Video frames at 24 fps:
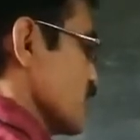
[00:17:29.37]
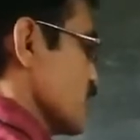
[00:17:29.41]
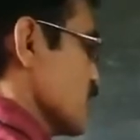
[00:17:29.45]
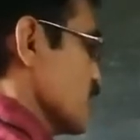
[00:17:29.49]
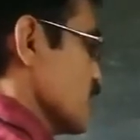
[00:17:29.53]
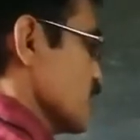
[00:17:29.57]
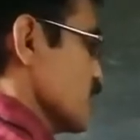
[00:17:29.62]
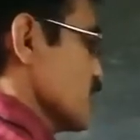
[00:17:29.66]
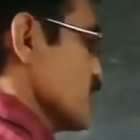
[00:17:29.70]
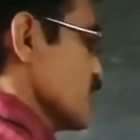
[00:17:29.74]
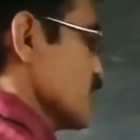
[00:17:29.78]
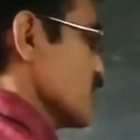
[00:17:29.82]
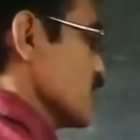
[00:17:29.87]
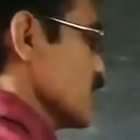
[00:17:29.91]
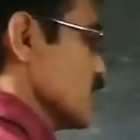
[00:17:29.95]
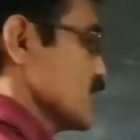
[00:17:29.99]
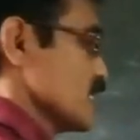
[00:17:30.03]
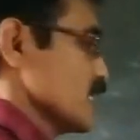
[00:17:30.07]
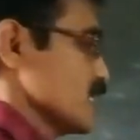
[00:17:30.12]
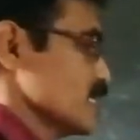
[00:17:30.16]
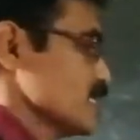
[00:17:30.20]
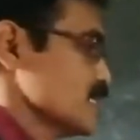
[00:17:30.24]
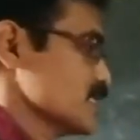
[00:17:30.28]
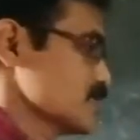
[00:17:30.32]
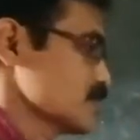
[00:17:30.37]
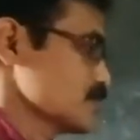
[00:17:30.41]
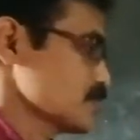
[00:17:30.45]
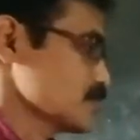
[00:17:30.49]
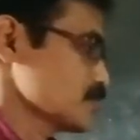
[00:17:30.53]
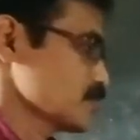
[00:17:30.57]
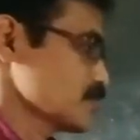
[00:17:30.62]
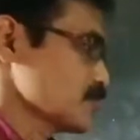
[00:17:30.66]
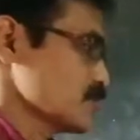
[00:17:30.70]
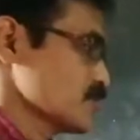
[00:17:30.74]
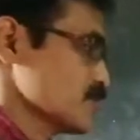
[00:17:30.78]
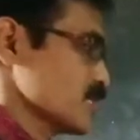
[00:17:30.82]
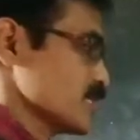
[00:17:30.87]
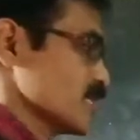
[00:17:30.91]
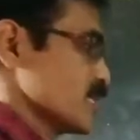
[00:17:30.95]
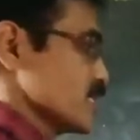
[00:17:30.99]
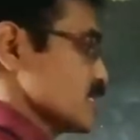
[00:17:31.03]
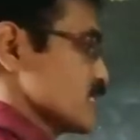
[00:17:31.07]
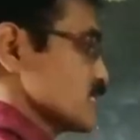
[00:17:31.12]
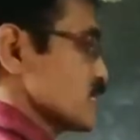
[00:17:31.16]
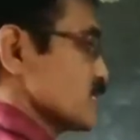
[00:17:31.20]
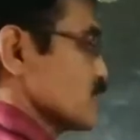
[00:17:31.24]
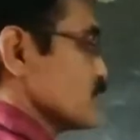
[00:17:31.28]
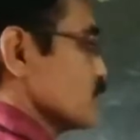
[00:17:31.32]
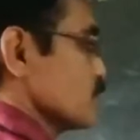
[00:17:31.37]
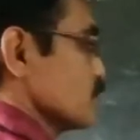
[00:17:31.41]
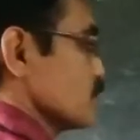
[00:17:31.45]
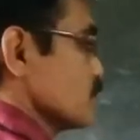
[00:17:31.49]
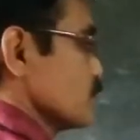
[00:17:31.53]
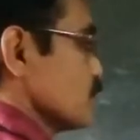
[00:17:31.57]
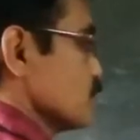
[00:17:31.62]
a into, you will get some